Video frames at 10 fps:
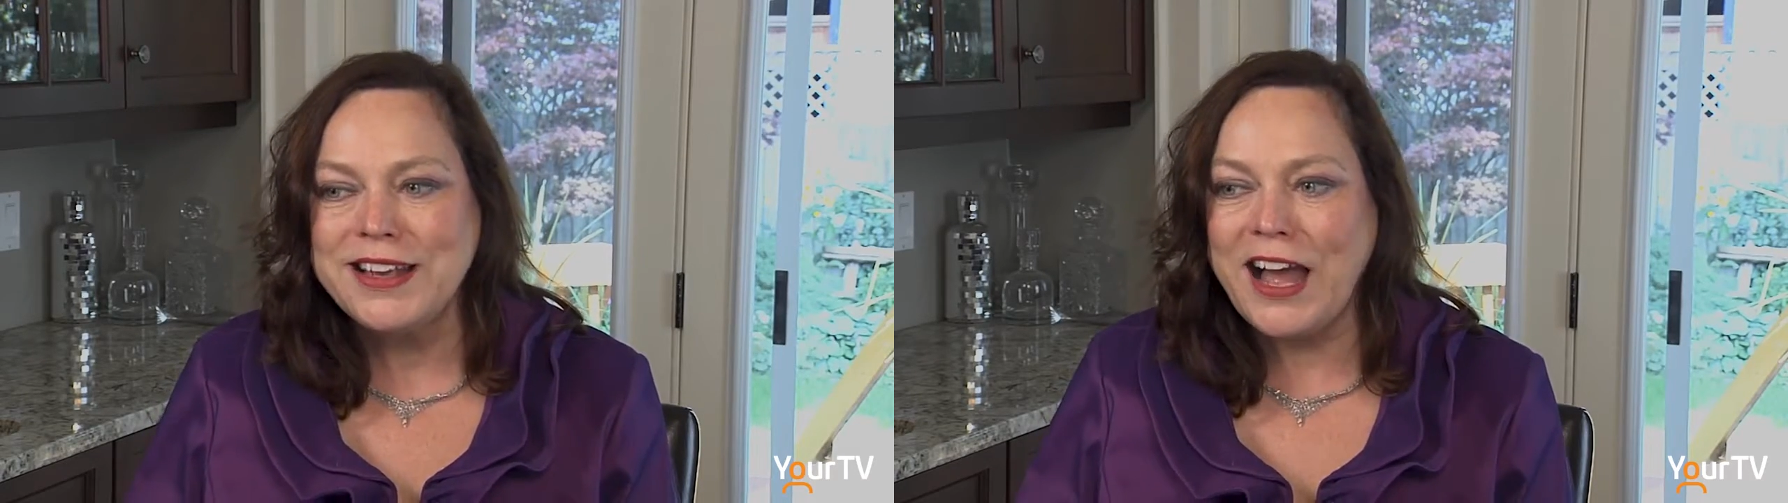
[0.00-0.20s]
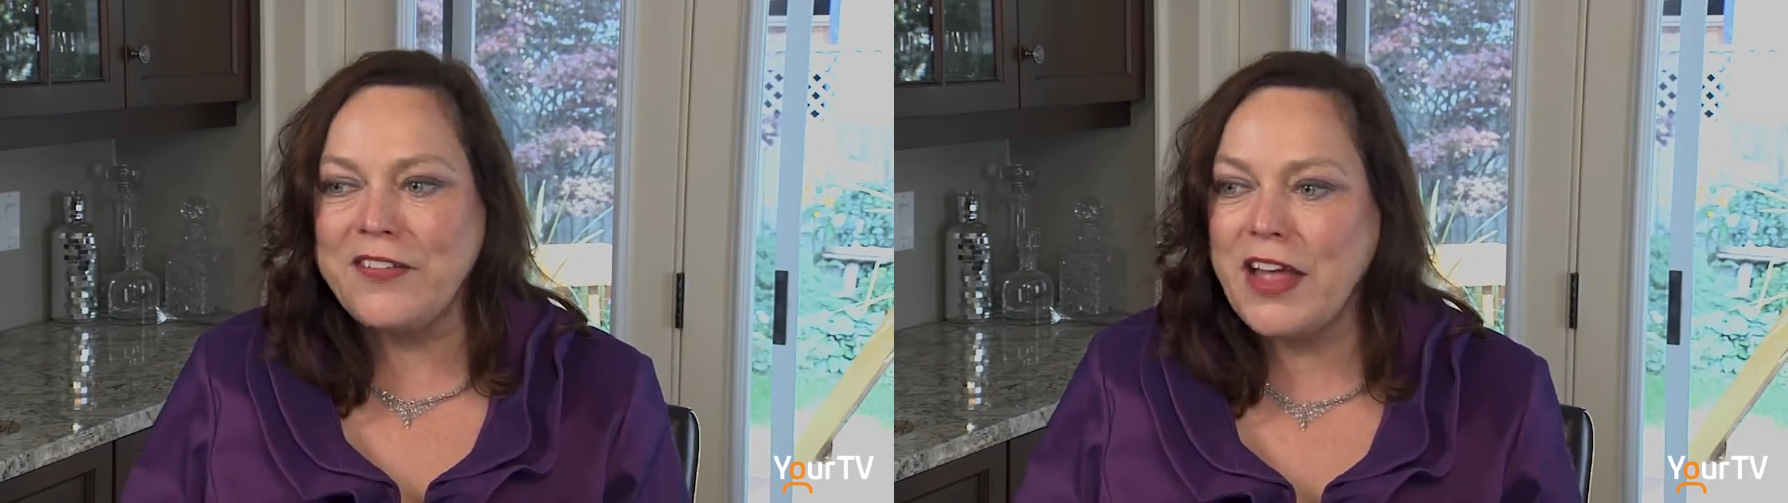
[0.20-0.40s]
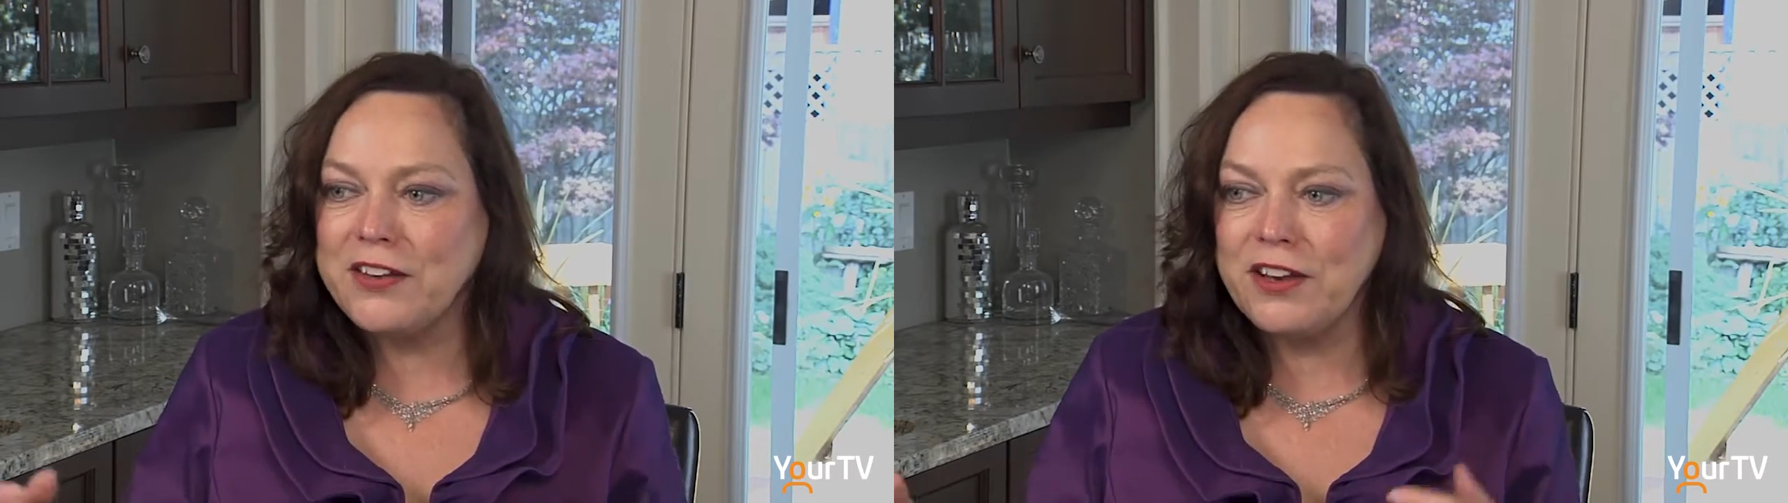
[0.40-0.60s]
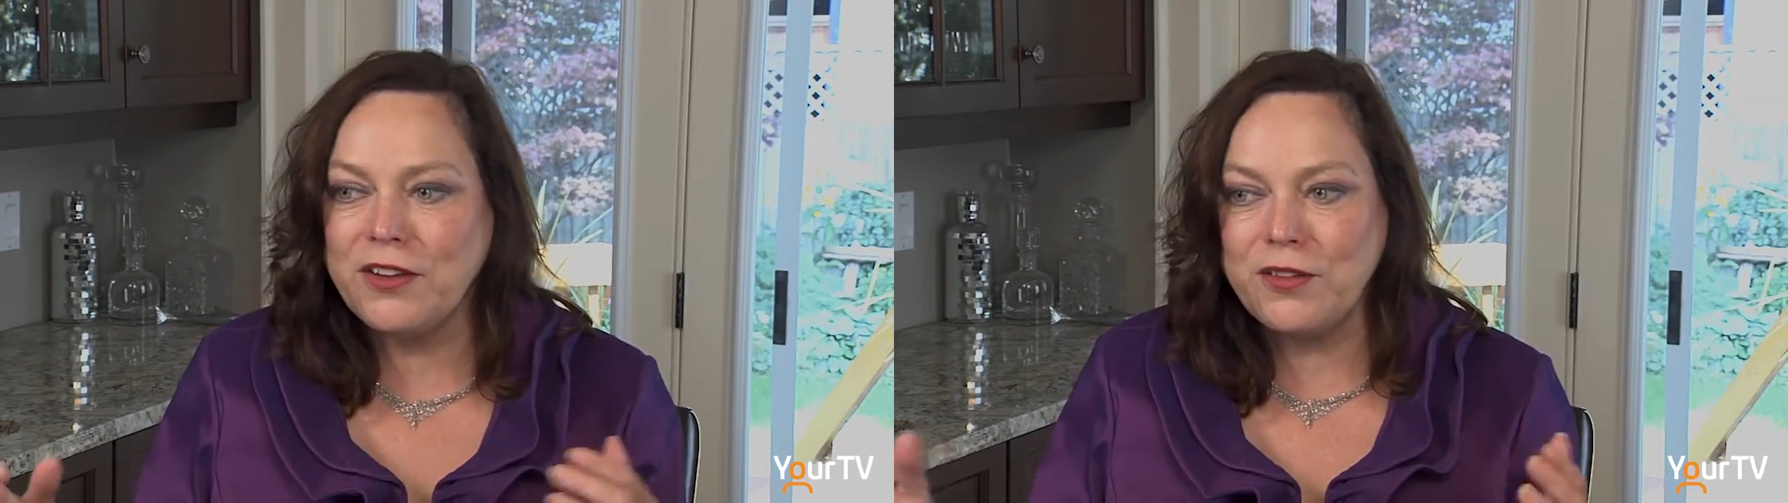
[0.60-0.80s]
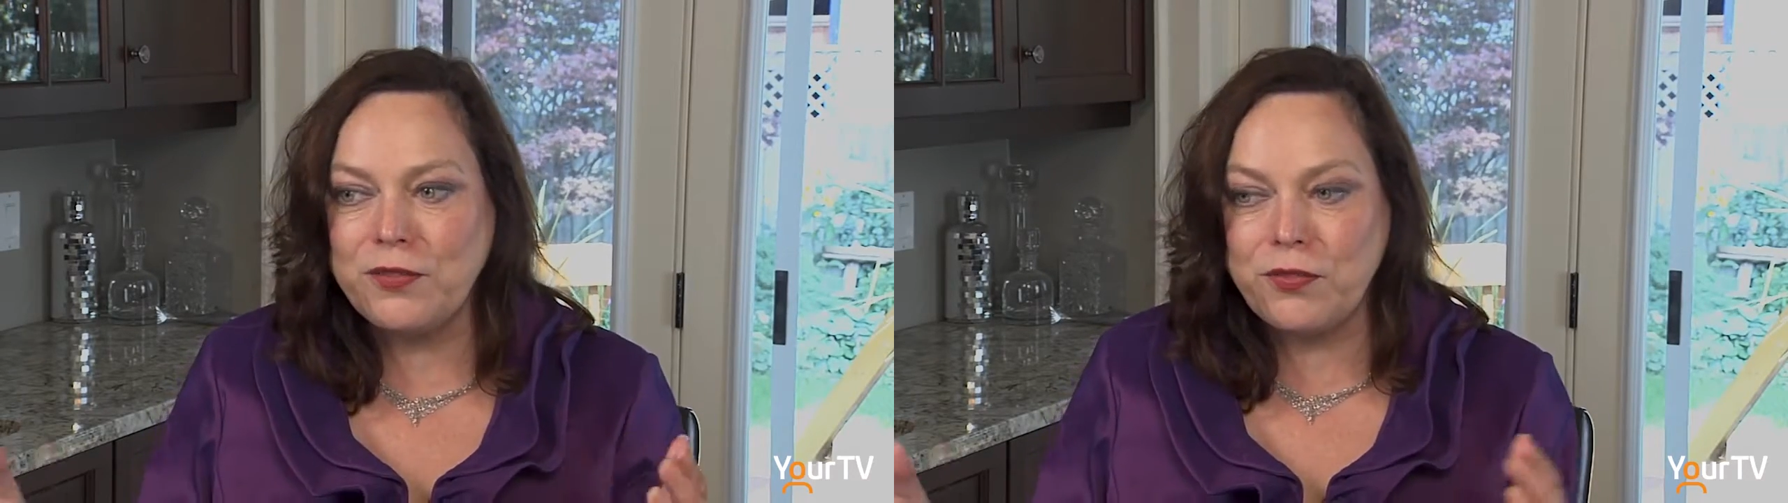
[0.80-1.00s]
And then
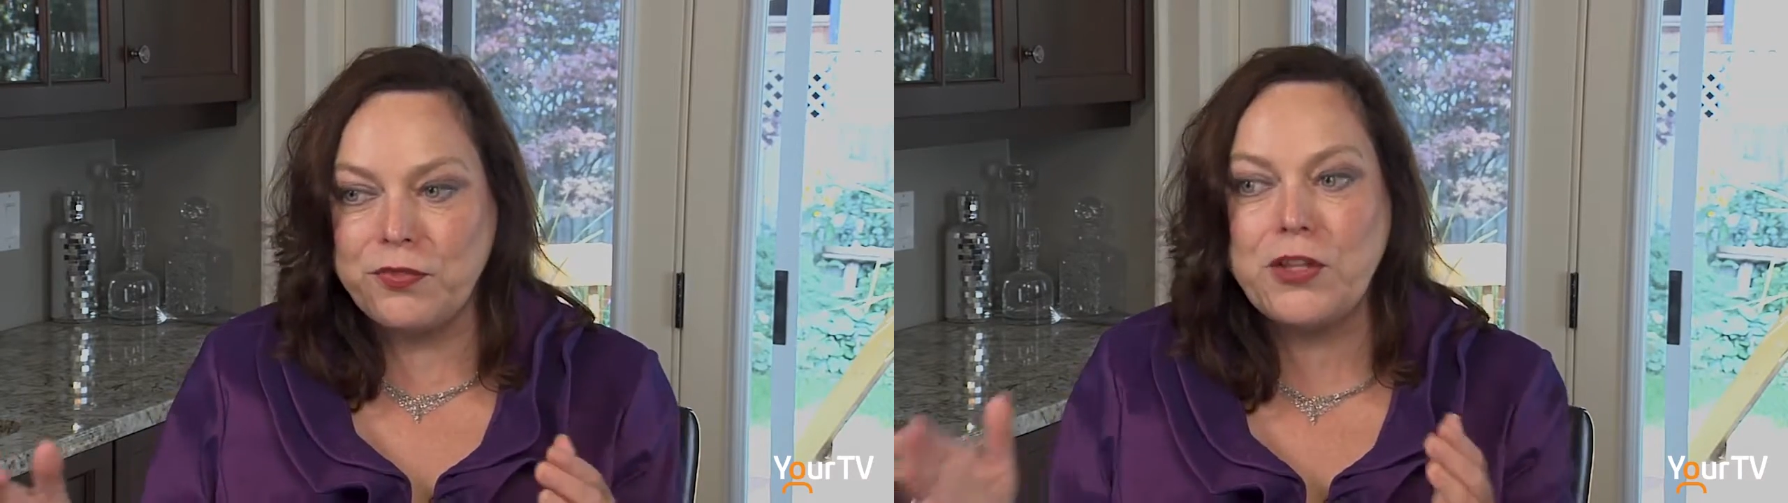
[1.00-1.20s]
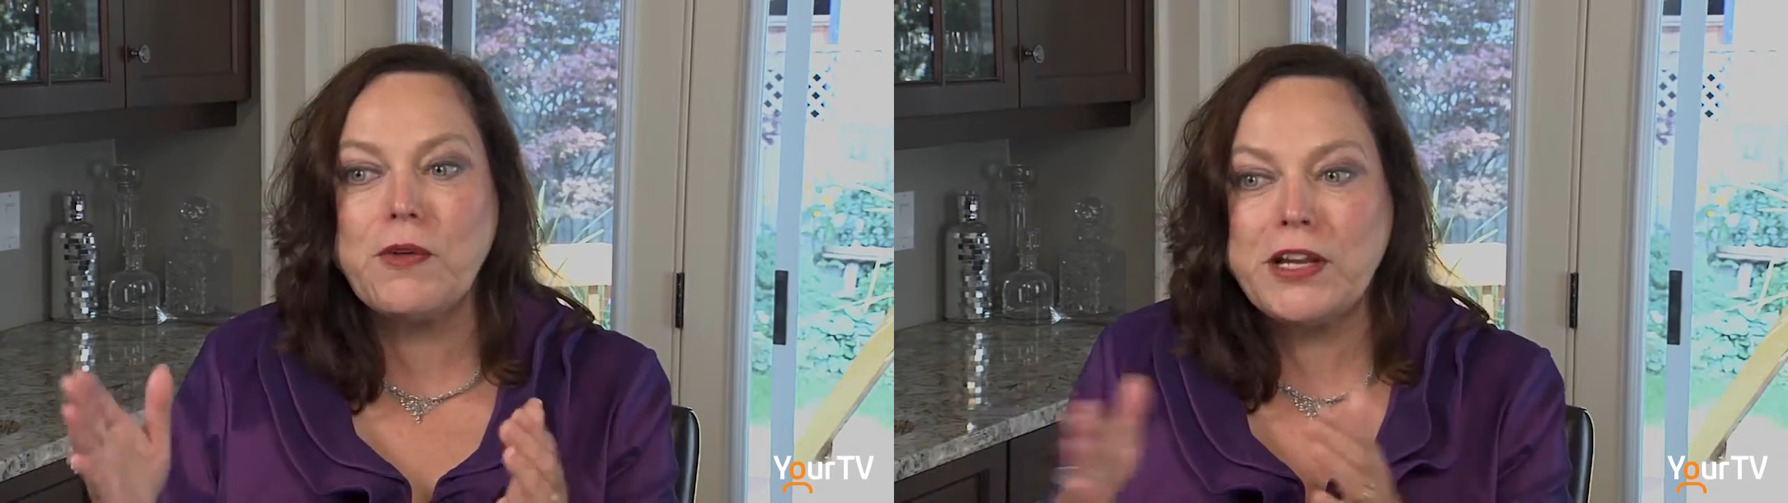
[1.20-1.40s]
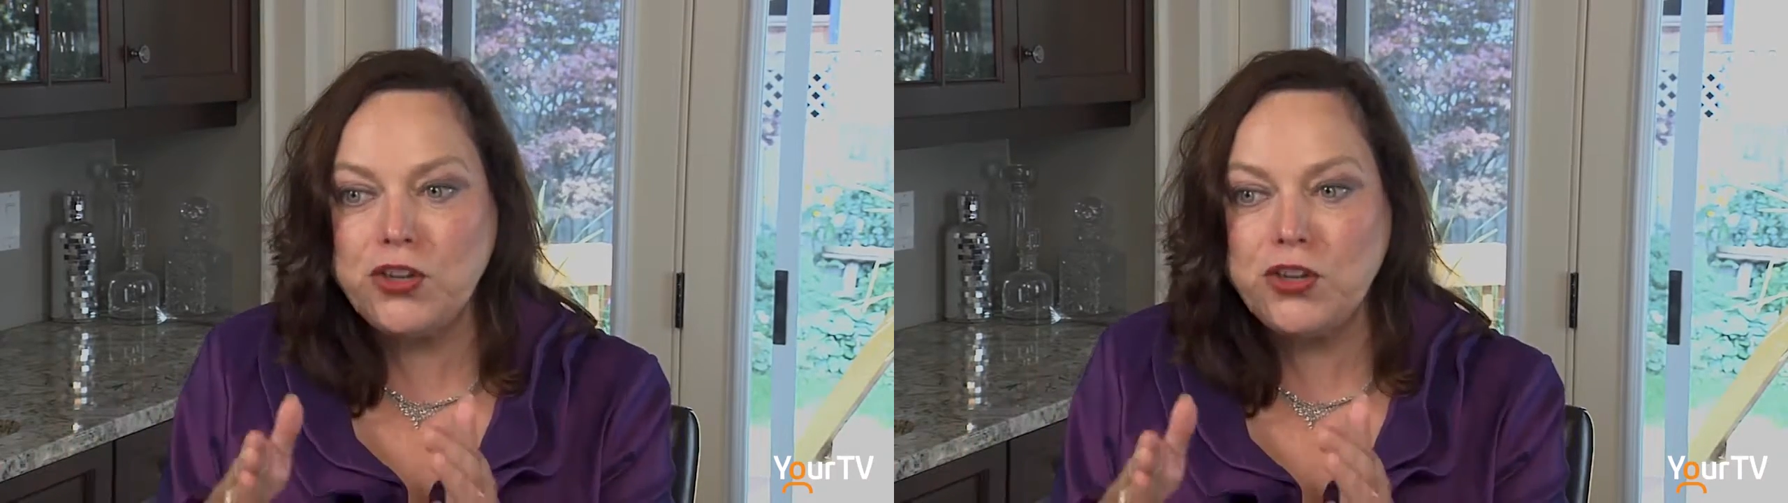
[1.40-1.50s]
they're in